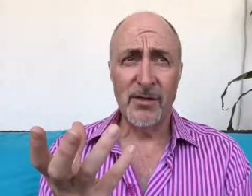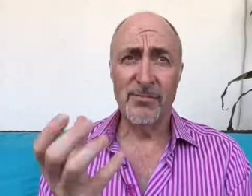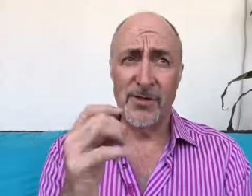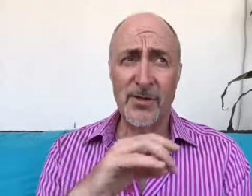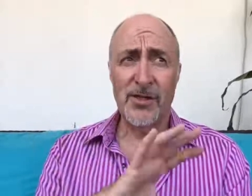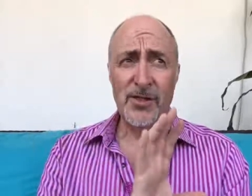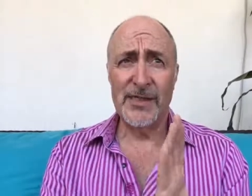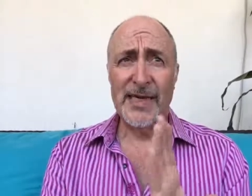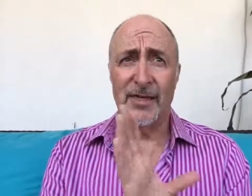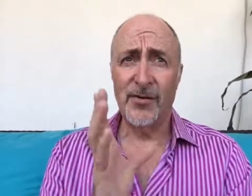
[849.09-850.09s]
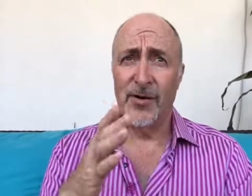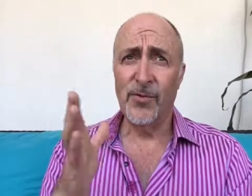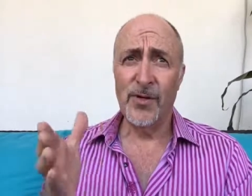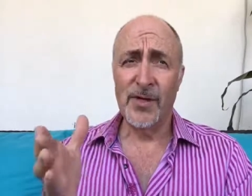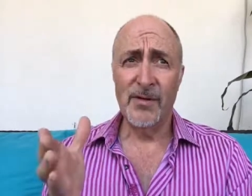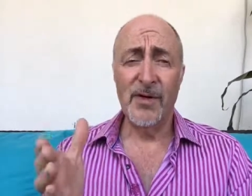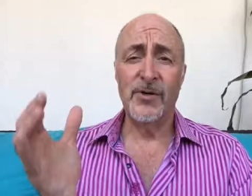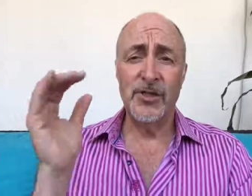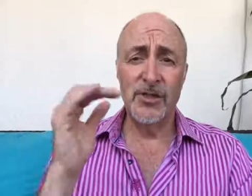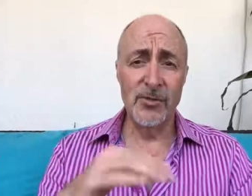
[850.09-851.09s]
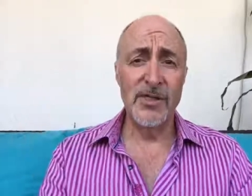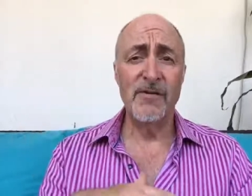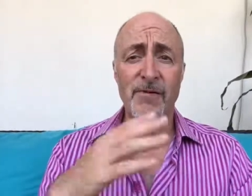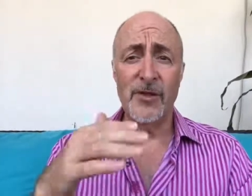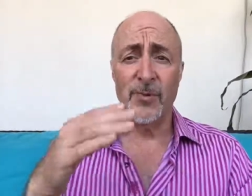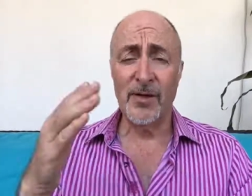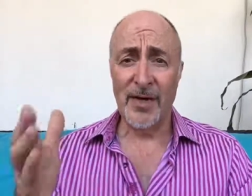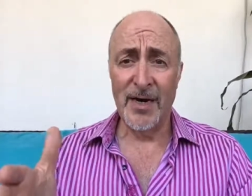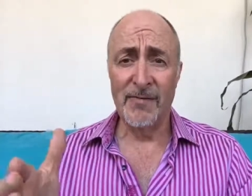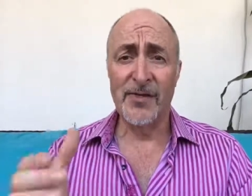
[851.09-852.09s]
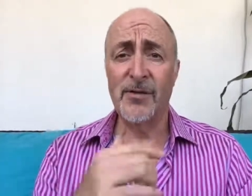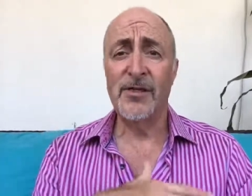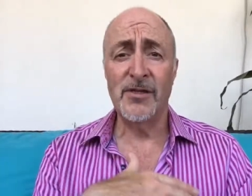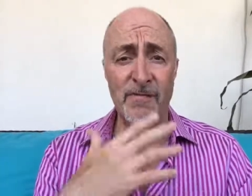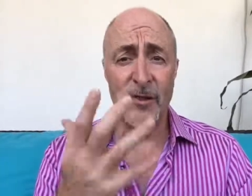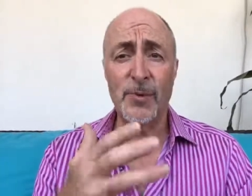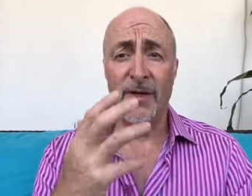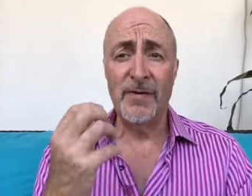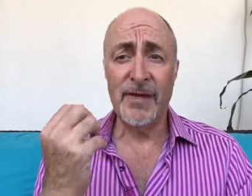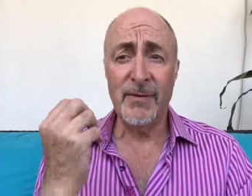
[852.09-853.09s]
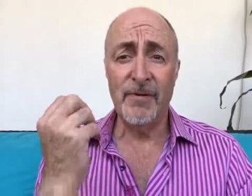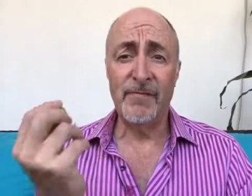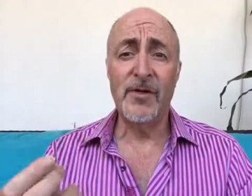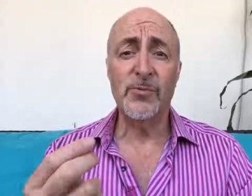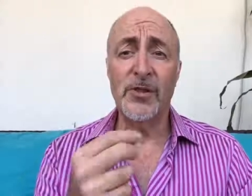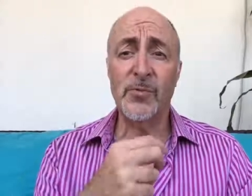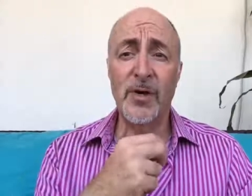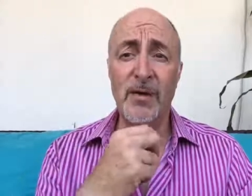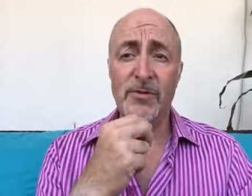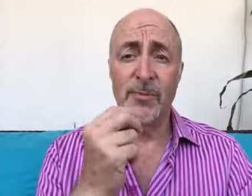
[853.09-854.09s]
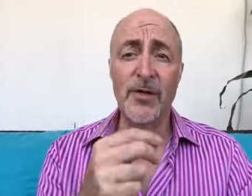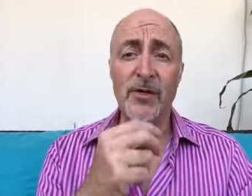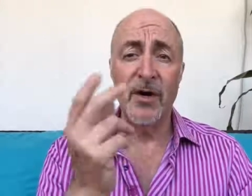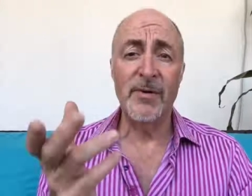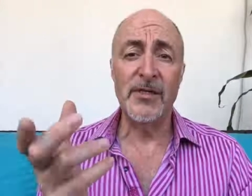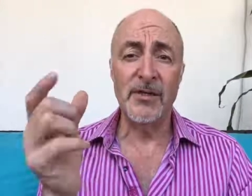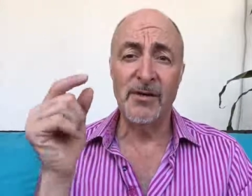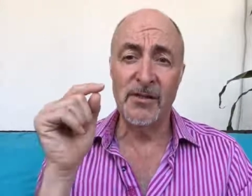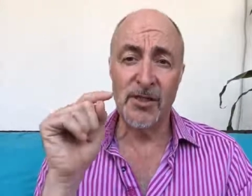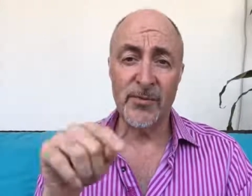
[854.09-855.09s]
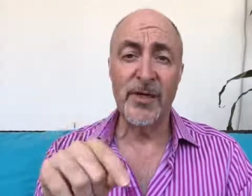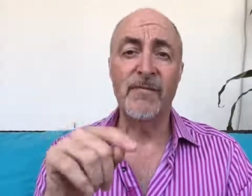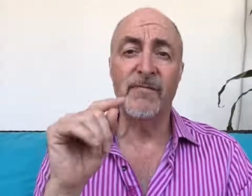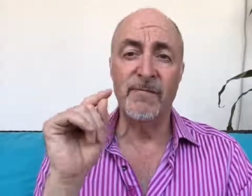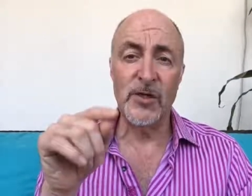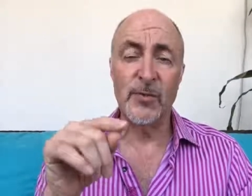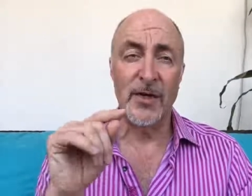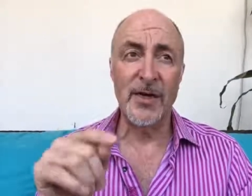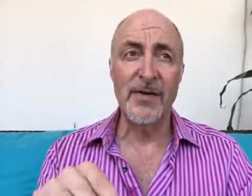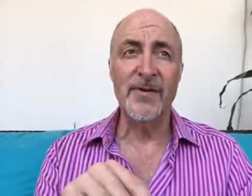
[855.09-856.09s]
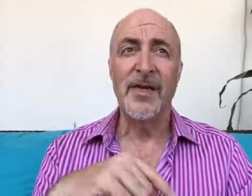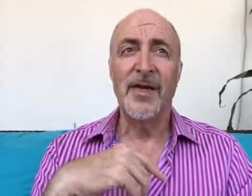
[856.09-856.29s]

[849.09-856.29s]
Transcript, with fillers: I'm just trying to say it in the right order, which is usually on Facebook Live. So this is a Facebook Live that came out first, which is why I'm responding to comments on the screen from Facebook Live.